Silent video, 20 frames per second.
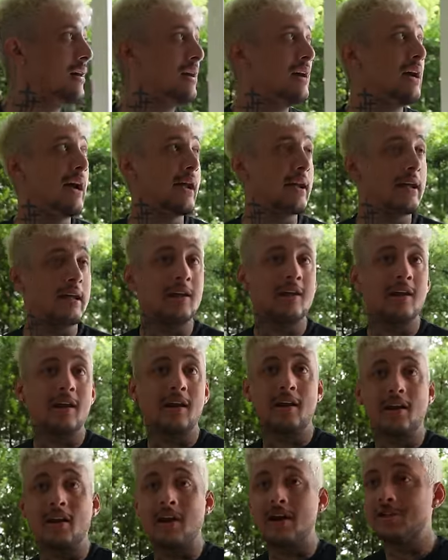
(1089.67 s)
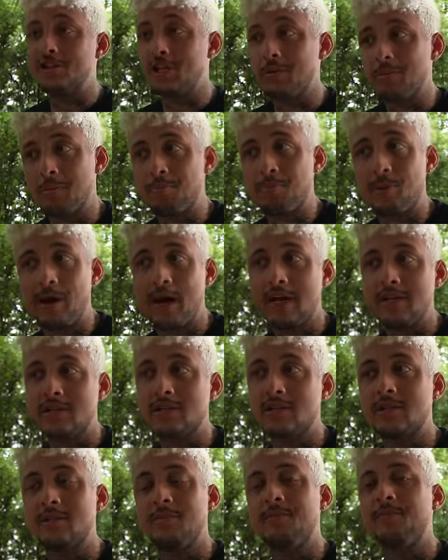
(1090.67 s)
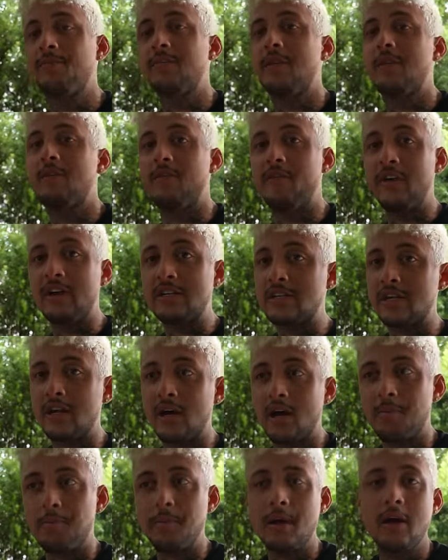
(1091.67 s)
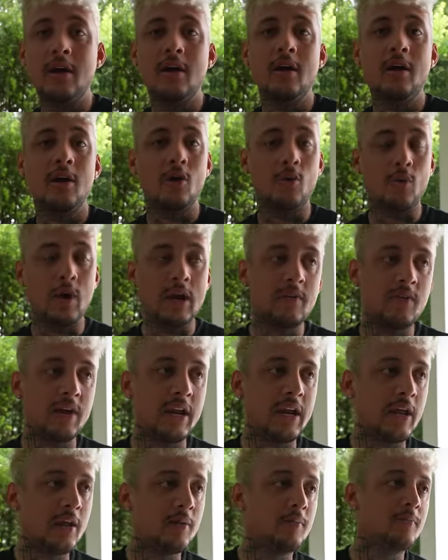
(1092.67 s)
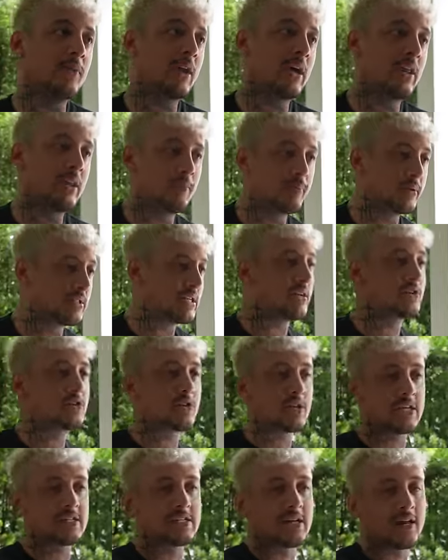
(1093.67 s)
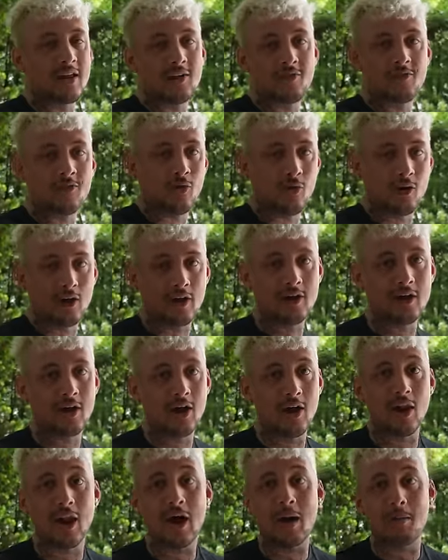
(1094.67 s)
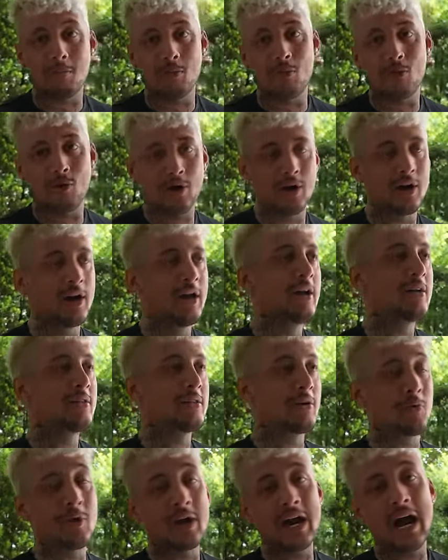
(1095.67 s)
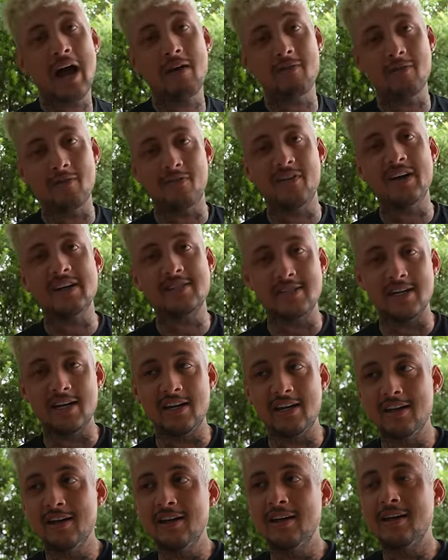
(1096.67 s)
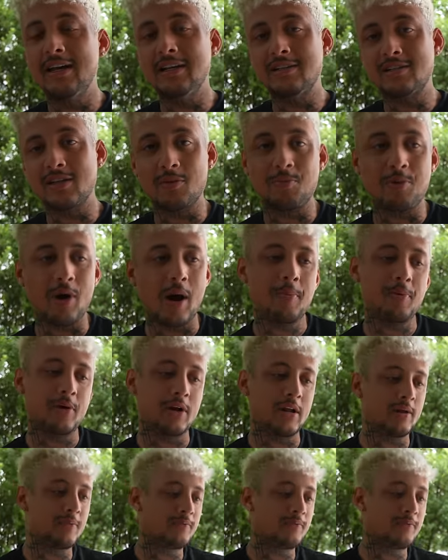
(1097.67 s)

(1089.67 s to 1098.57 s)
I can get it at a lot cheaper price, fix it up, renovate it, and then potentially sell it for a lot more than what I have invested into the property.